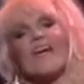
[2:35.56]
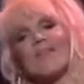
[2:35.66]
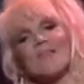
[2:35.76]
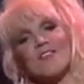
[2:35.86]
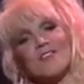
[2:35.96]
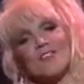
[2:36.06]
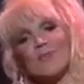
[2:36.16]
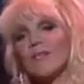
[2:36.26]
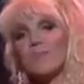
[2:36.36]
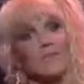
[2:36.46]
And my
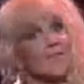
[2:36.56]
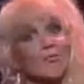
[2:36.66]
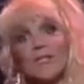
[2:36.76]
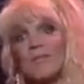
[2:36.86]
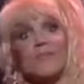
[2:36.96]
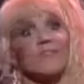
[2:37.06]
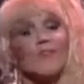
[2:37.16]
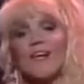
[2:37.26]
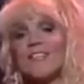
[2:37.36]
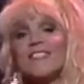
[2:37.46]
sweet, sweetie
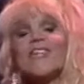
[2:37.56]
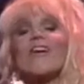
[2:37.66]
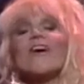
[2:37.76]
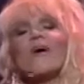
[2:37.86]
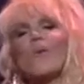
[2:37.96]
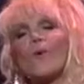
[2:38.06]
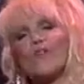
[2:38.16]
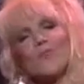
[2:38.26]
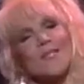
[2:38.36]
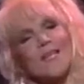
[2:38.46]
friends, why
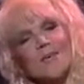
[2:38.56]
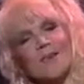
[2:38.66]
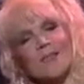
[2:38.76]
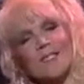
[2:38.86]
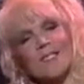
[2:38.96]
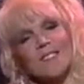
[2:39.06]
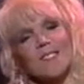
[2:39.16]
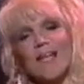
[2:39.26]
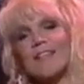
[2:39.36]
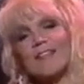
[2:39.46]
don't we think about this?
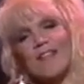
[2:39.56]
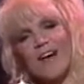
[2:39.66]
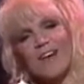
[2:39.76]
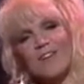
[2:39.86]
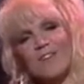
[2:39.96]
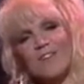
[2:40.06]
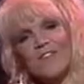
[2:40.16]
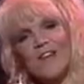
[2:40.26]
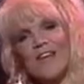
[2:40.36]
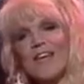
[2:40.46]
That love
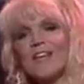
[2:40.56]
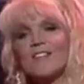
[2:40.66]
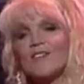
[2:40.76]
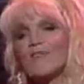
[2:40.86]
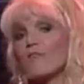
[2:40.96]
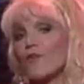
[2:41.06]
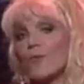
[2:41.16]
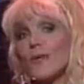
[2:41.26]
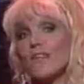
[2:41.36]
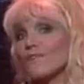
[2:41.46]
is a
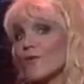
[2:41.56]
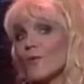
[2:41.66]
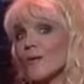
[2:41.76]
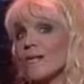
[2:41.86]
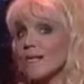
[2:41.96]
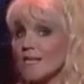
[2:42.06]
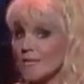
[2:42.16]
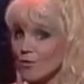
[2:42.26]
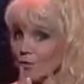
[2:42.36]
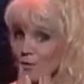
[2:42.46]
very, very
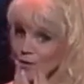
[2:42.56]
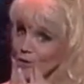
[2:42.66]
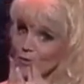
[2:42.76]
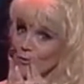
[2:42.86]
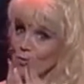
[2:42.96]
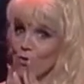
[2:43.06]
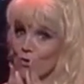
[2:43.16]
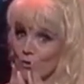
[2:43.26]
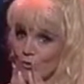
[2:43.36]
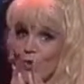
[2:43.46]
little, little
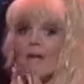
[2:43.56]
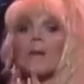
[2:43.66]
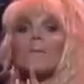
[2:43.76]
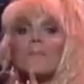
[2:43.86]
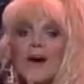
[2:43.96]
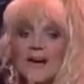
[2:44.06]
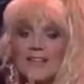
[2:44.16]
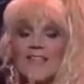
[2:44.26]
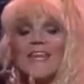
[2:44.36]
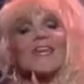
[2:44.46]
word, but
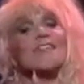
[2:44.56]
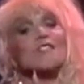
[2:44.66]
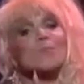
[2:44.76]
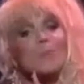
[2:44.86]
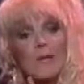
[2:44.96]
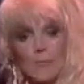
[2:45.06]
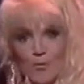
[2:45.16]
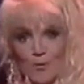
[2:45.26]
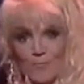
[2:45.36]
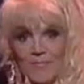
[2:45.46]
it is
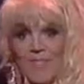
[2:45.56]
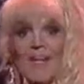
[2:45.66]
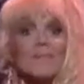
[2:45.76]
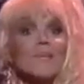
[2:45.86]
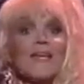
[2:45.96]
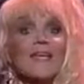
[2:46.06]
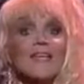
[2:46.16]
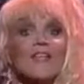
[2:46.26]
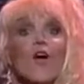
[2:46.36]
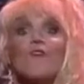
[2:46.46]
people that make
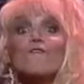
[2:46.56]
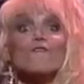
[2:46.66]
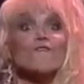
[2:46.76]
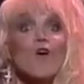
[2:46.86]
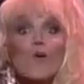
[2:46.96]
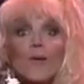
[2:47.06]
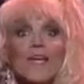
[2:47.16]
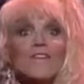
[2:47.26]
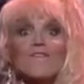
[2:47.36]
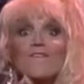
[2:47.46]
it very,